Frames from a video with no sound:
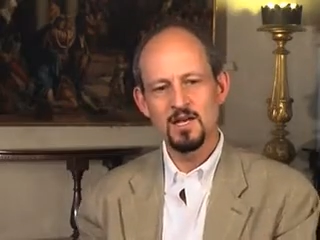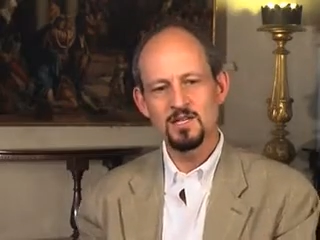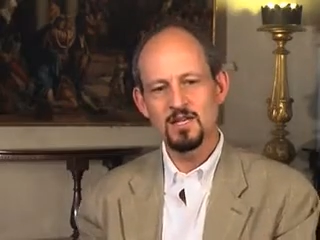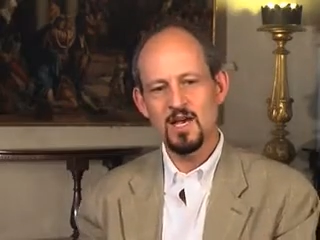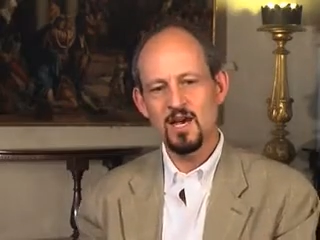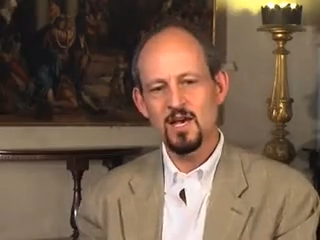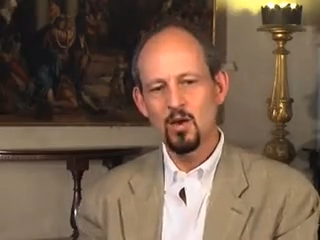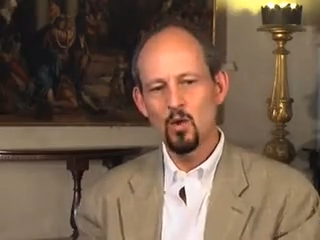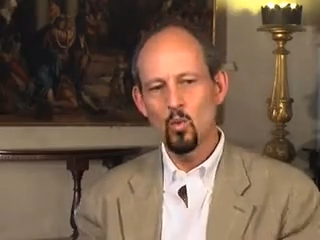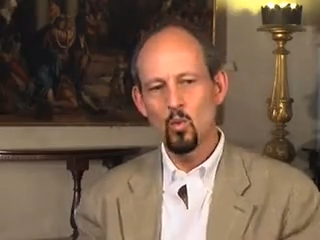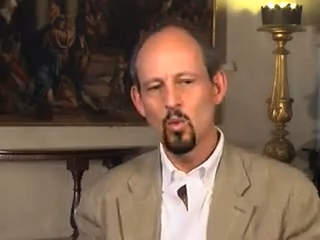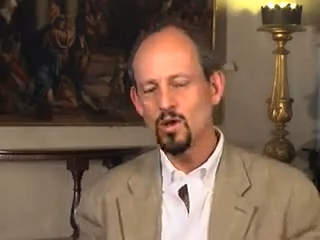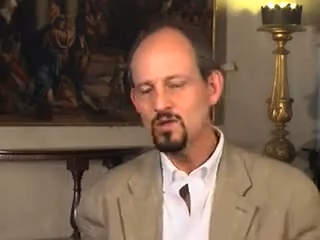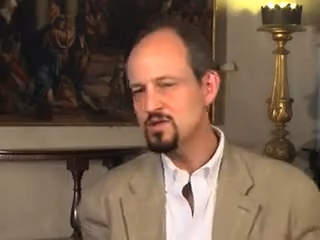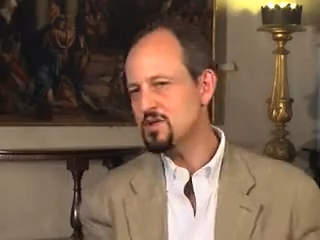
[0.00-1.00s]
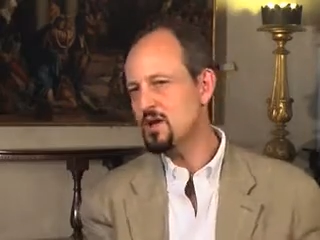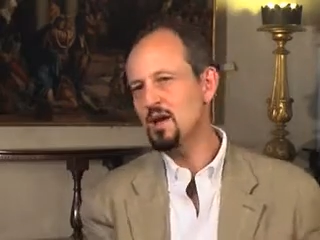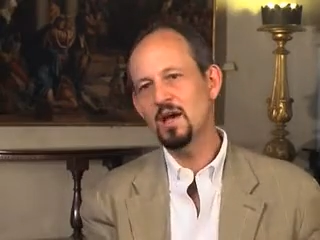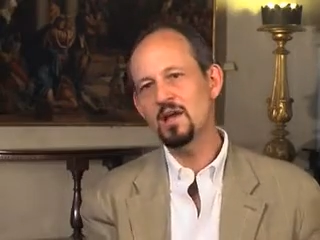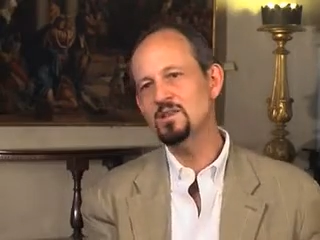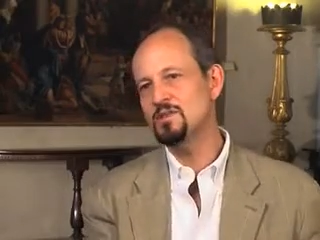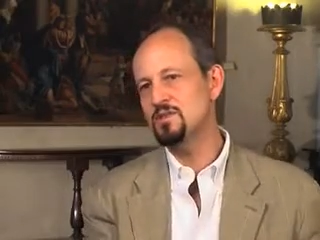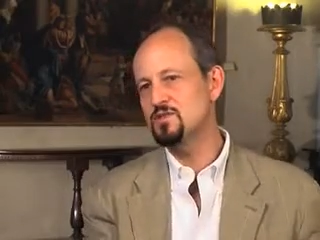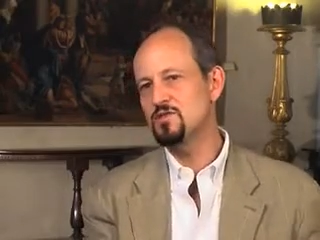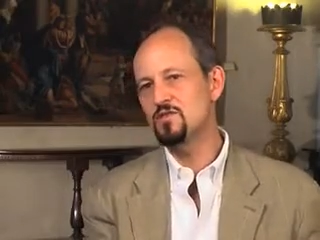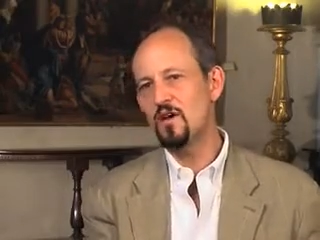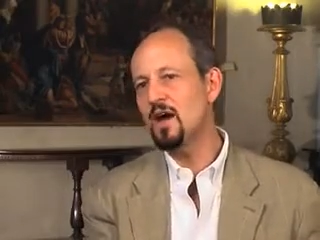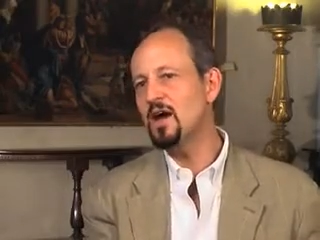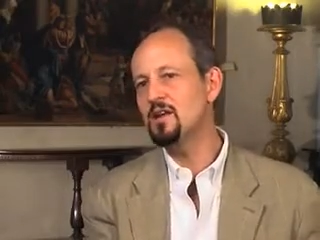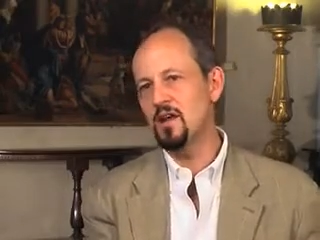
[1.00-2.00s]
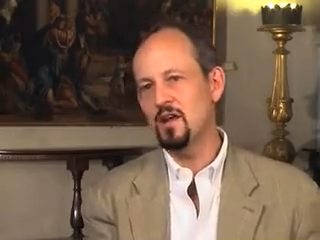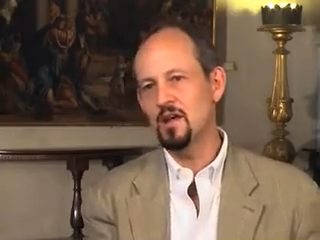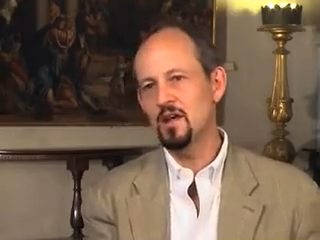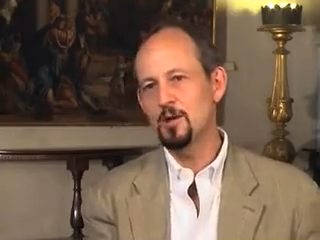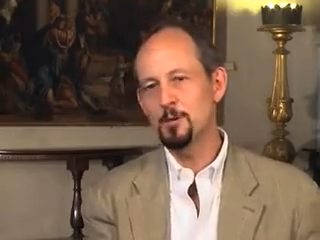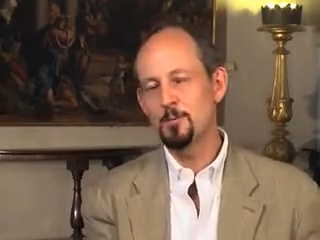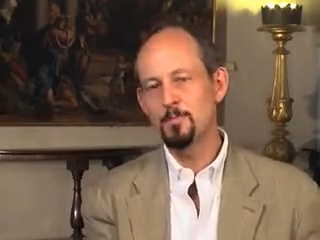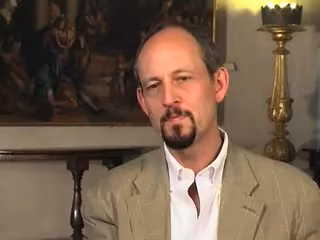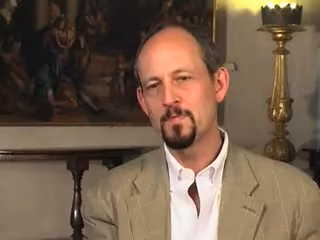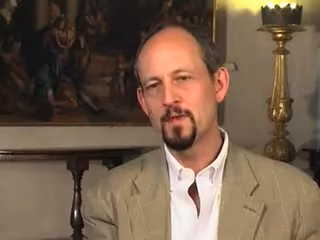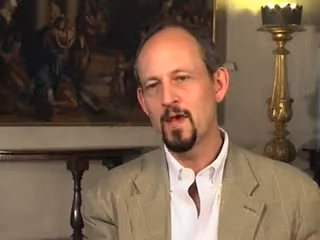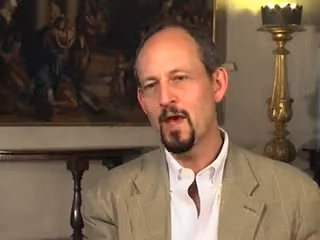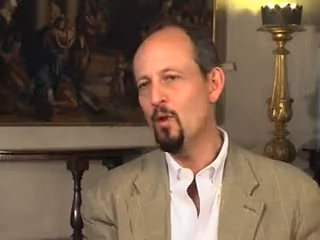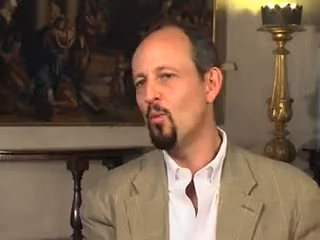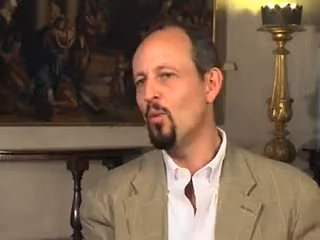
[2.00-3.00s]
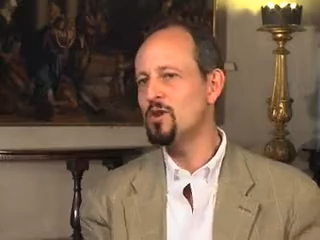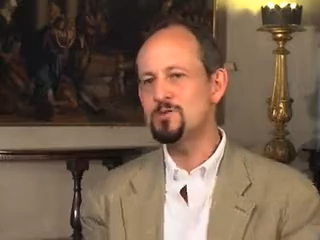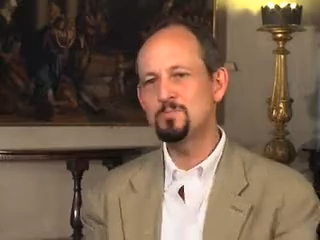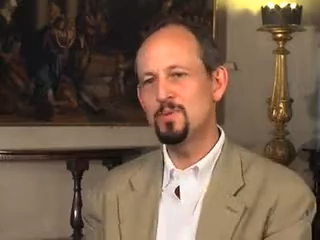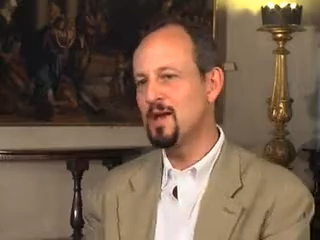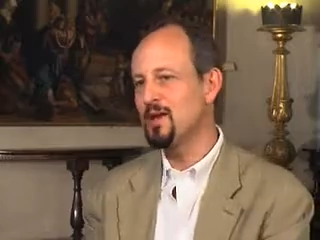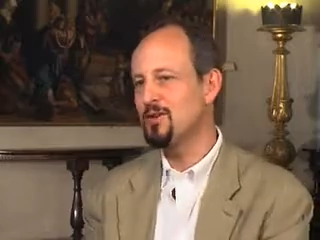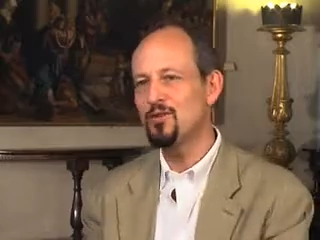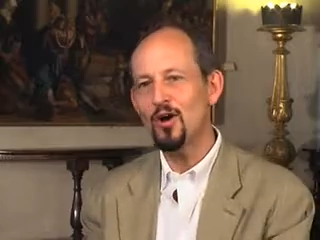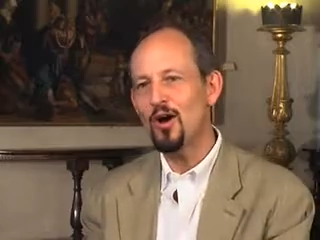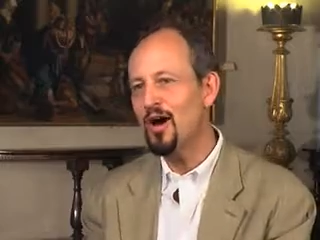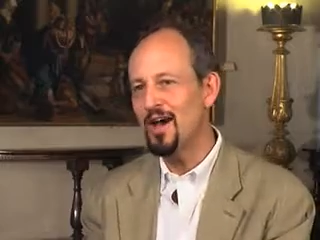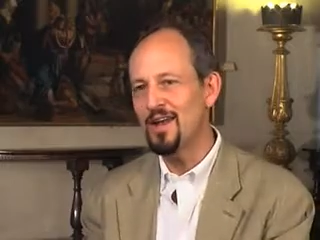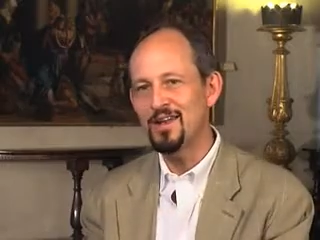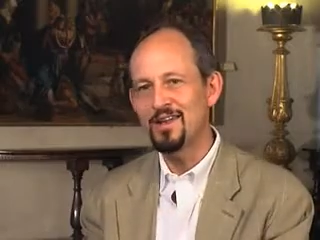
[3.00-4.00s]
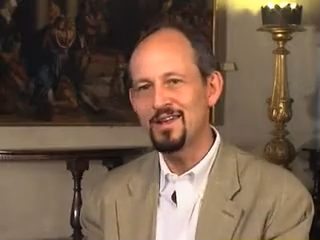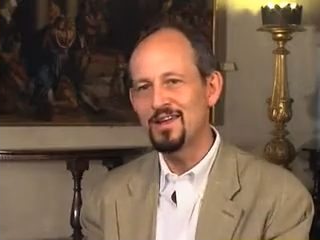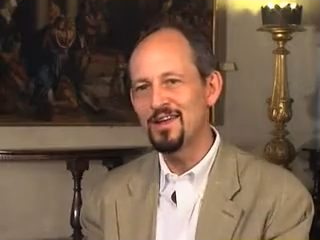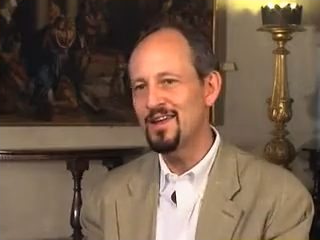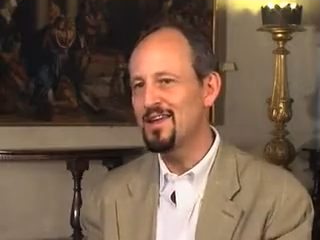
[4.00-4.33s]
is that what science is finding and what's being taught